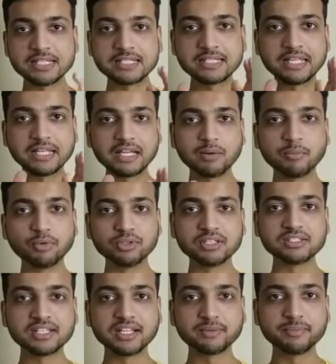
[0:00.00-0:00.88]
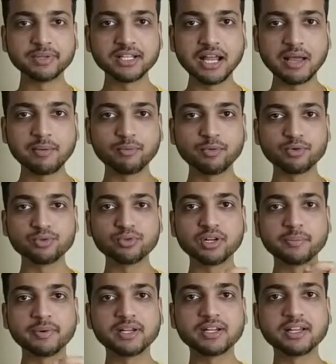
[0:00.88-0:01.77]
just think about this statement. I'm
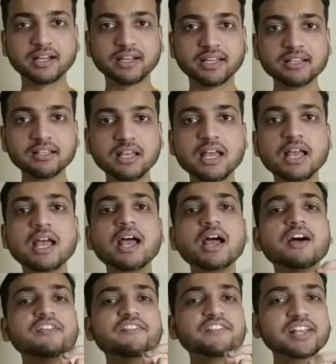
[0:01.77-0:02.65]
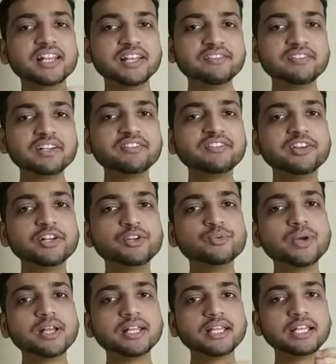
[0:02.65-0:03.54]
going to repeat it again. Whenever
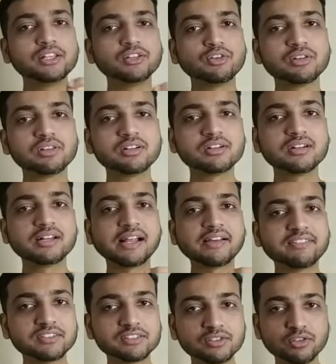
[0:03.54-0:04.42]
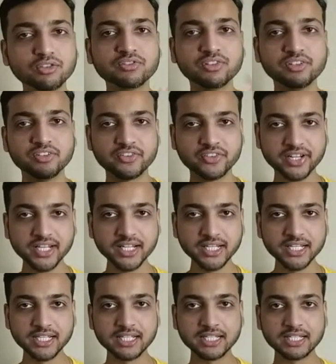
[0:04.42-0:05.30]
we do an in-order traversal of a
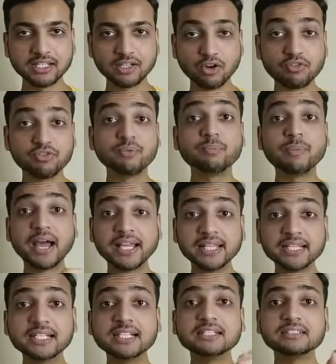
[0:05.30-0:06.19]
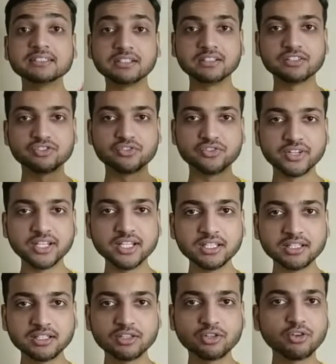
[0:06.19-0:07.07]
tree, of a binary search
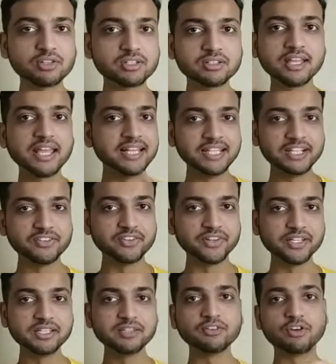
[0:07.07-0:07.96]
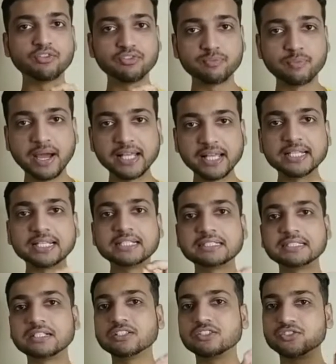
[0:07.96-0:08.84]
tree, not any tree, of a
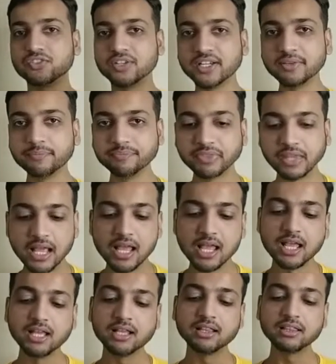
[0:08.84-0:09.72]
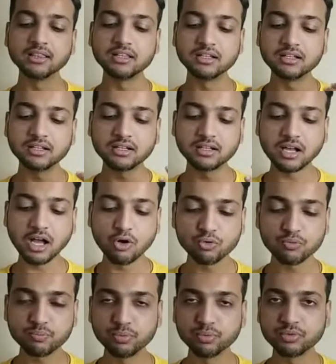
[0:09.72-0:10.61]
binary search tree, the
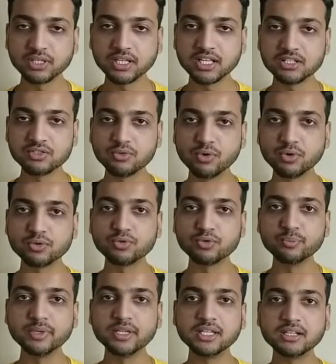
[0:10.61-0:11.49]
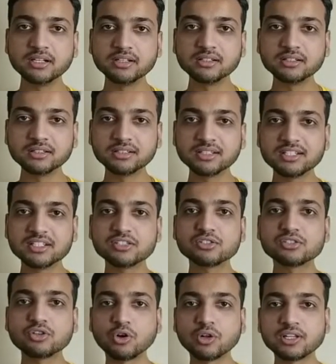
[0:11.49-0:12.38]
output is going to be a
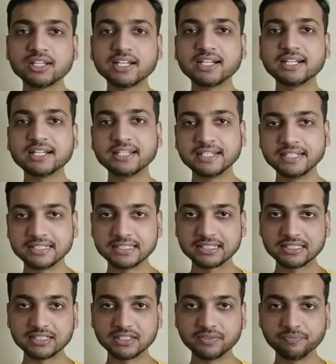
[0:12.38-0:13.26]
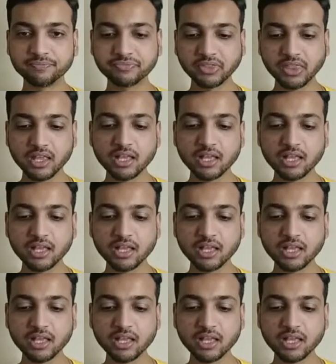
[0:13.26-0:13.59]
sorted list.